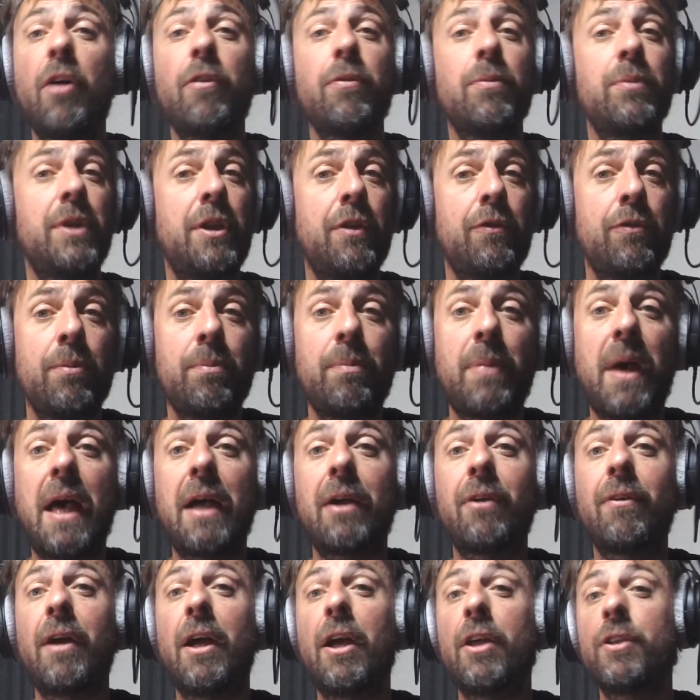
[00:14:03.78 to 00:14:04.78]
from different
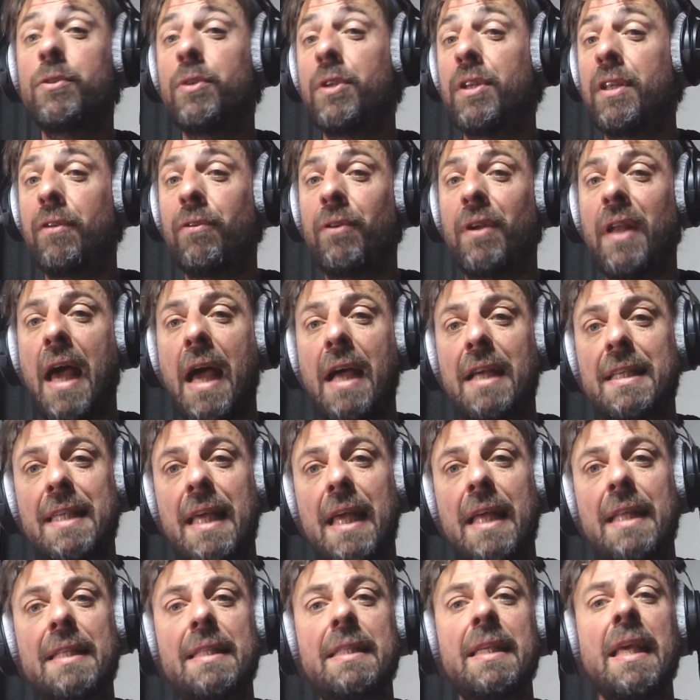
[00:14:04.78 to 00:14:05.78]
backgrounds with different
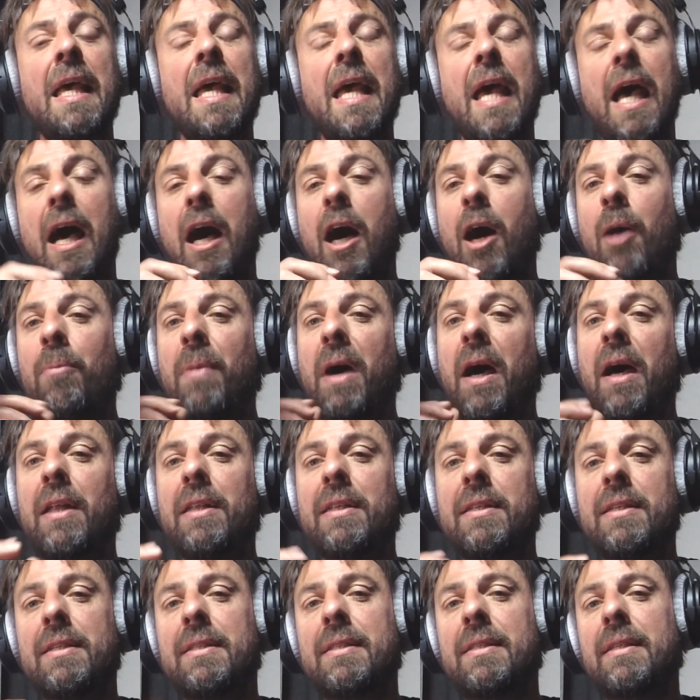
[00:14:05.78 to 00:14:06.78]
accents.
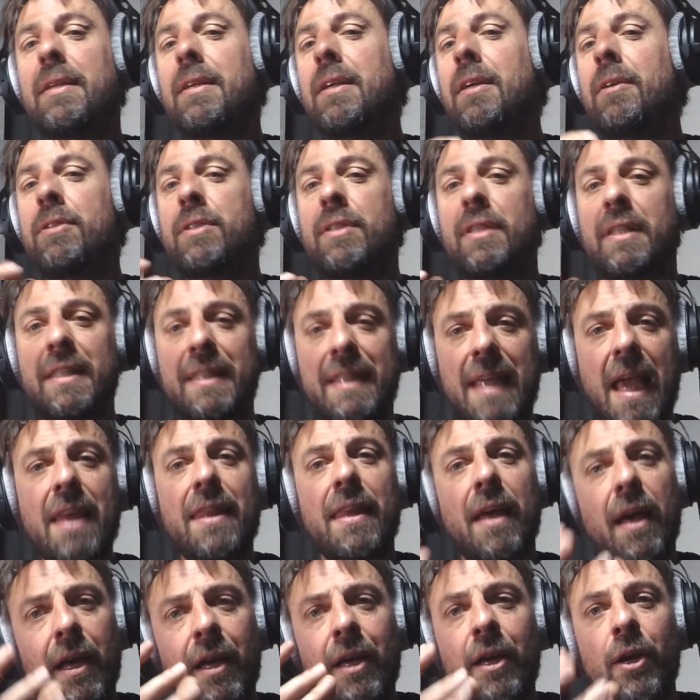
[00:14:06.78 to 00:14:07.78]
And
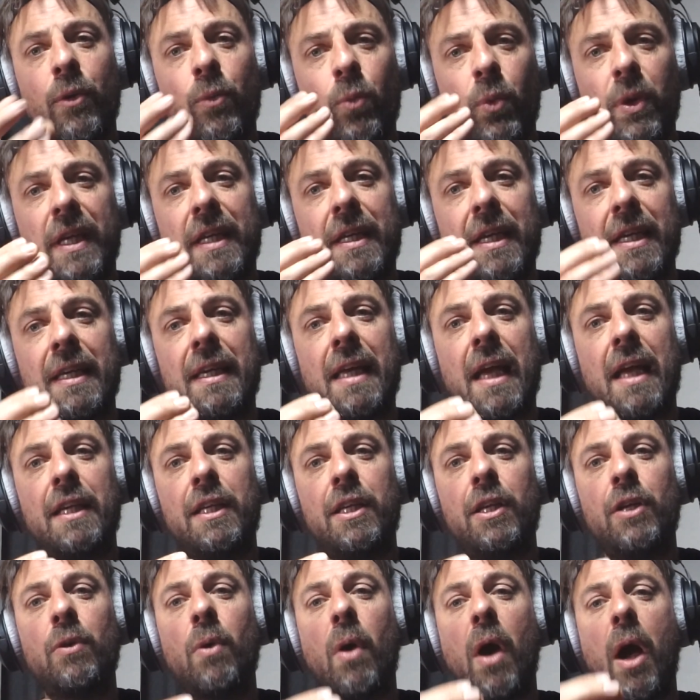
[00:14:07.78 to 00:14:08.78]
together we can get
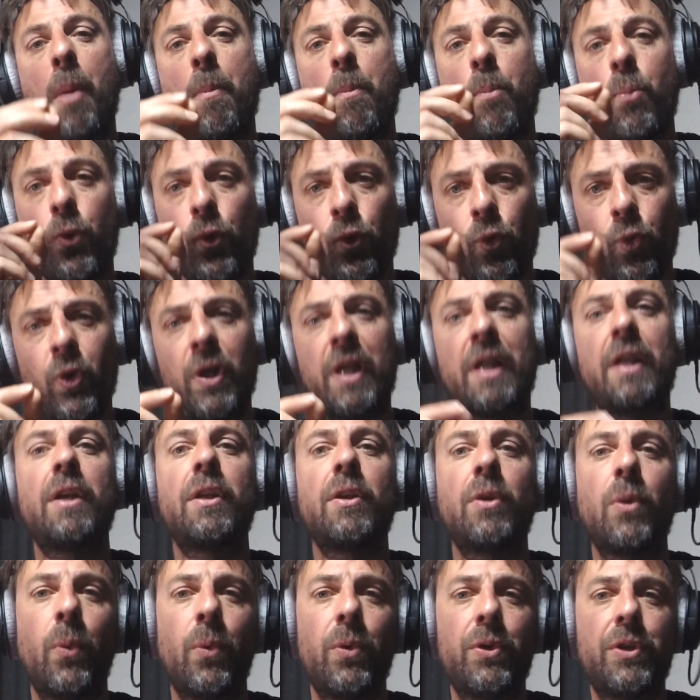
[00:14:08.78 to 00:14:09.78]
you a
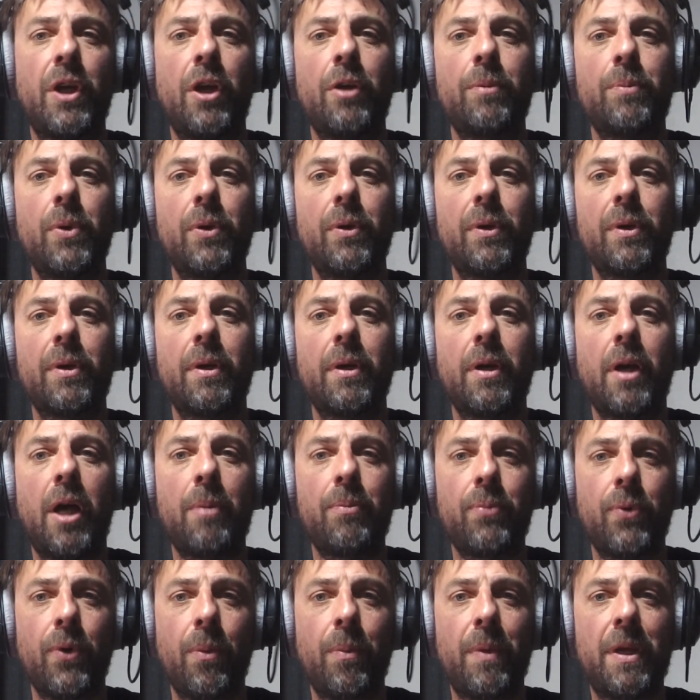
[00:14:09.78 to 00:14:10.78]
brilliant audiobook, I
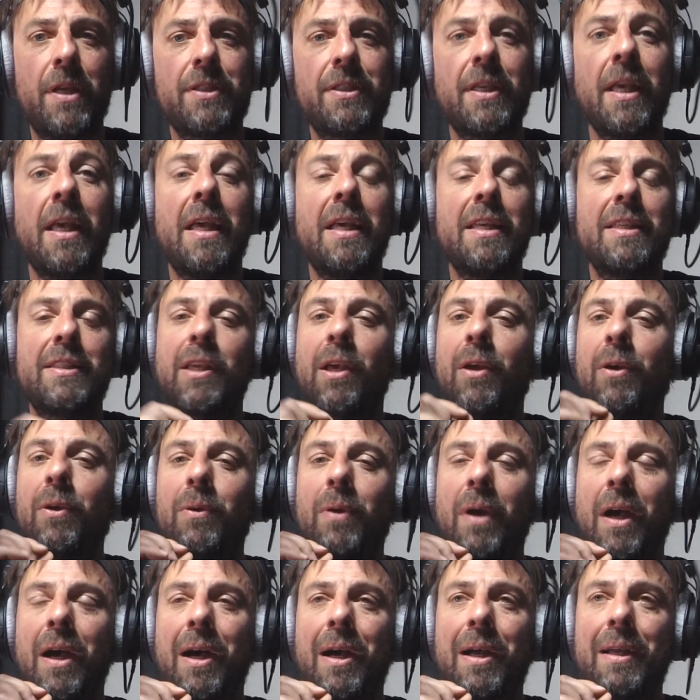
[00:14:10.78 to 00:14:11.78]
promise. So
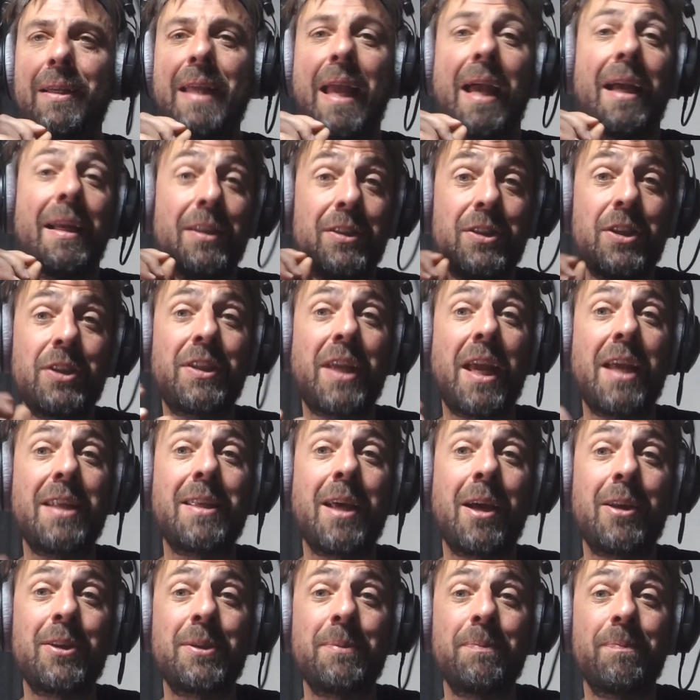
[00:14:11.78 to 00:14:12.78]
just get in
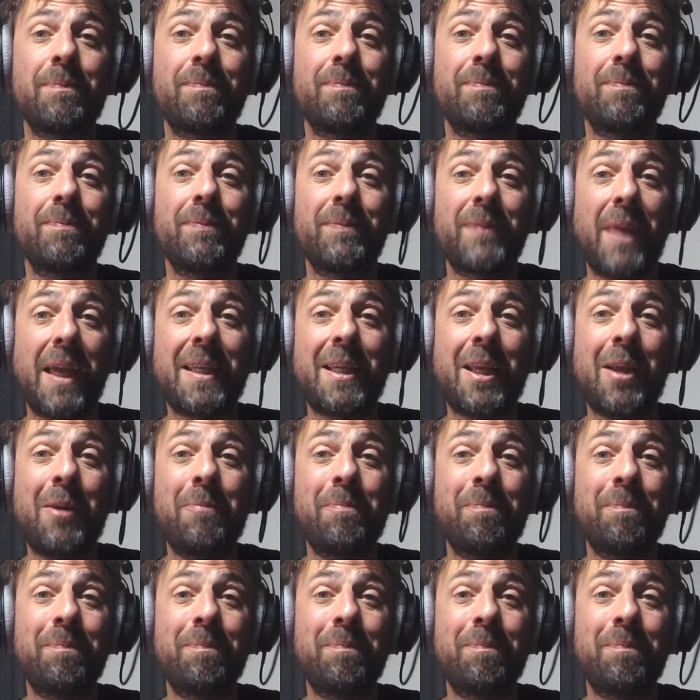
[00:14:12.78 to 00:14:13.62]
touch. Thank you.